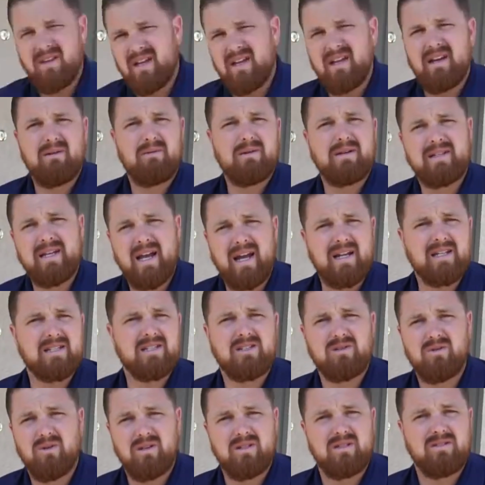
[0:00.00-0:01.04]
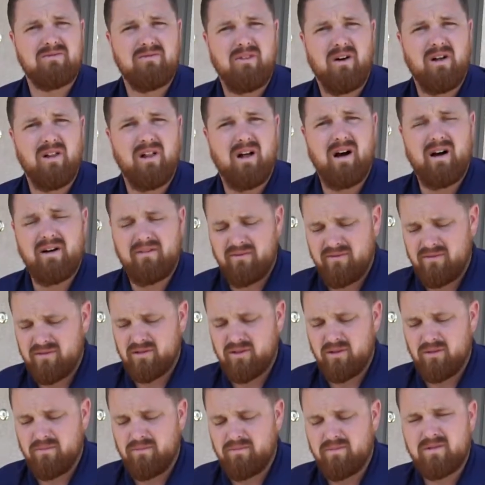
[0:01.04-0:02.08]
it retains it so it doesn't fall off.
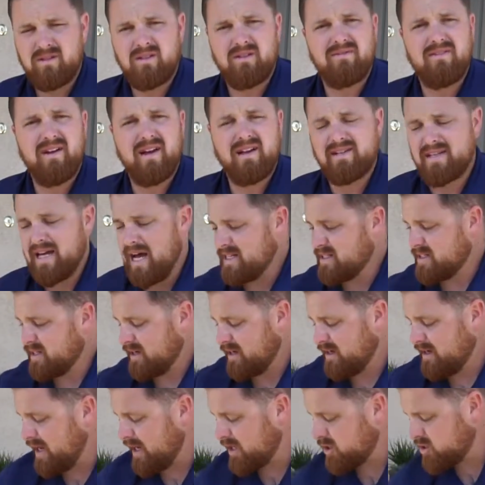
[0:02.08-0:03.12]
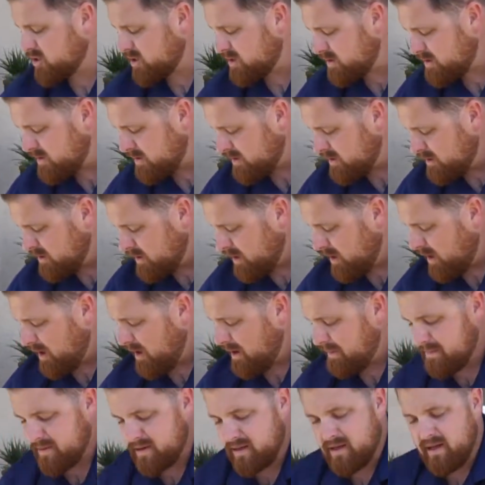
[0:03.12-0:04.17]
So it's a fantastic connection.
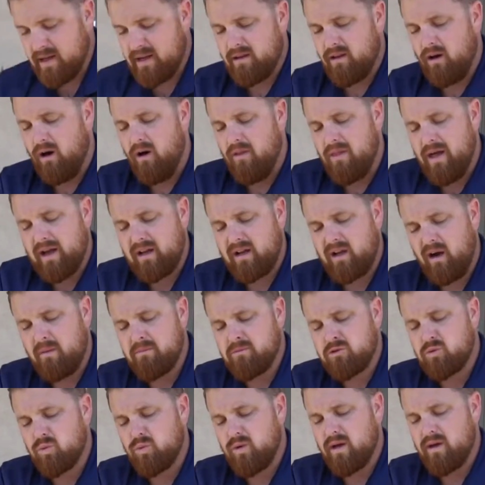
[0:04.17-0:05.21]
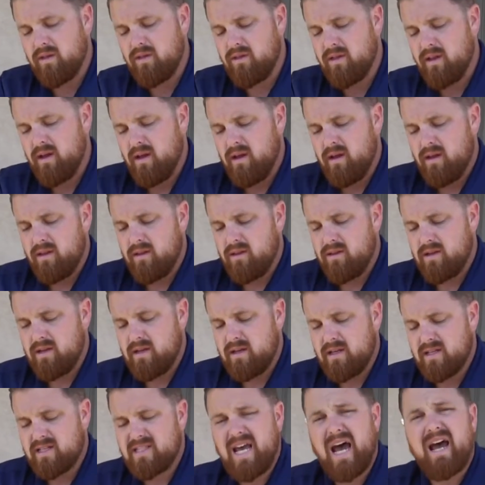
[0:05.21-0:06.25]
And again, all that comes with
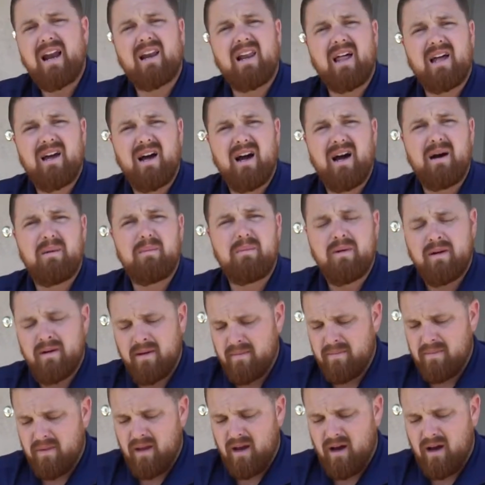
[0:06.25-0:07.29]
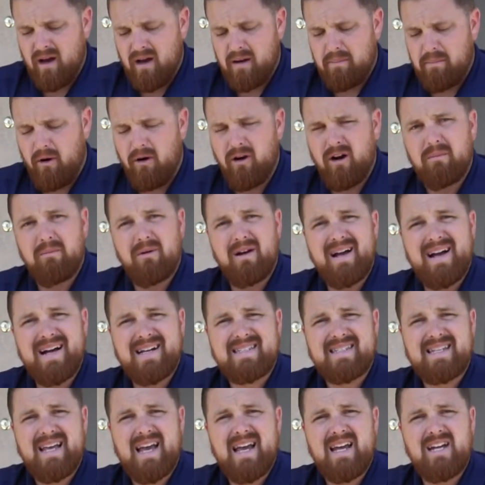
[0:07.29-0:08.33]
the satellite hub, part number
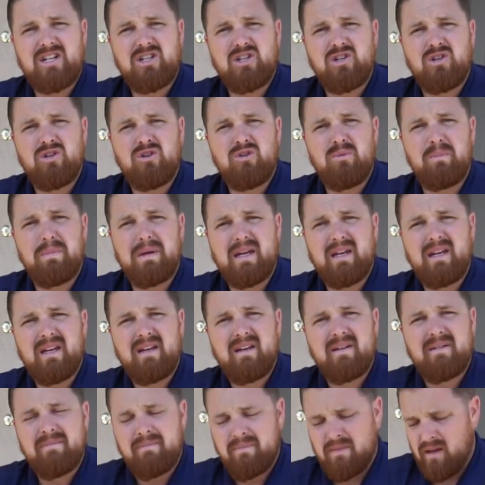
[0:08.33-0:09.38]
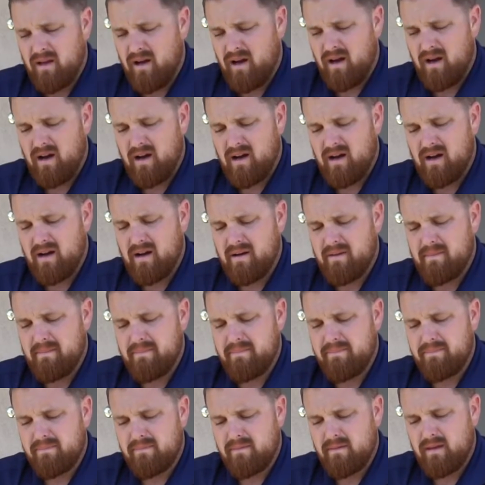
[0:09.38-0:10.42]
SHUB in
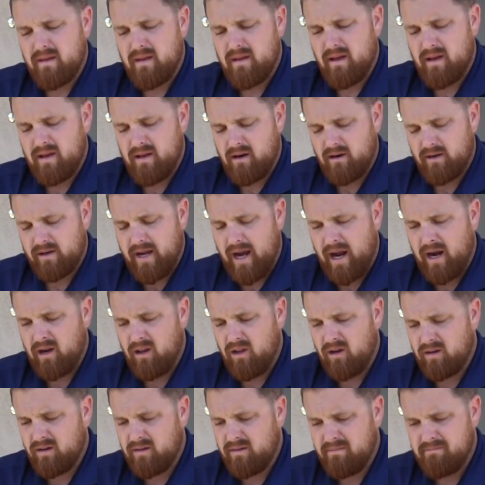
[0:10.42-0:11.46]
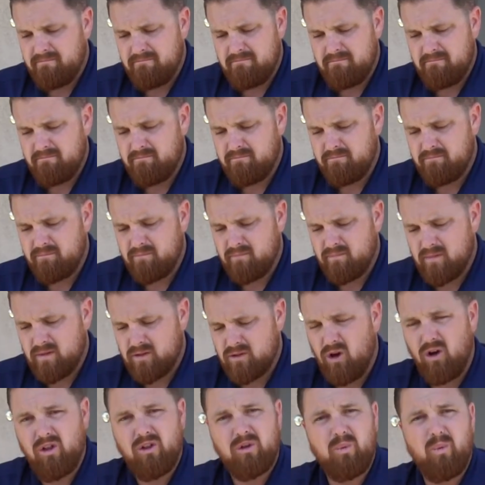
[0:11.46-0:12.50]
our catalog.
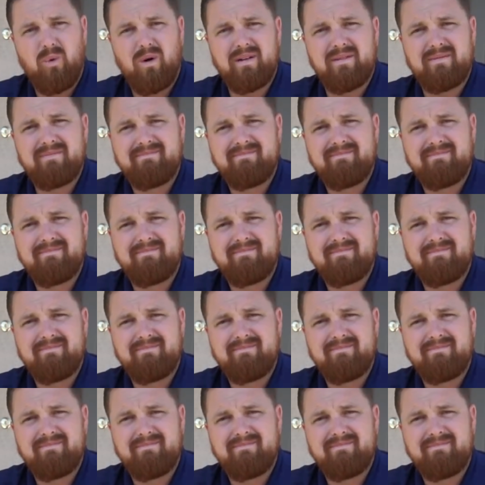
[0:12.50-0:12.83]
It's all in one.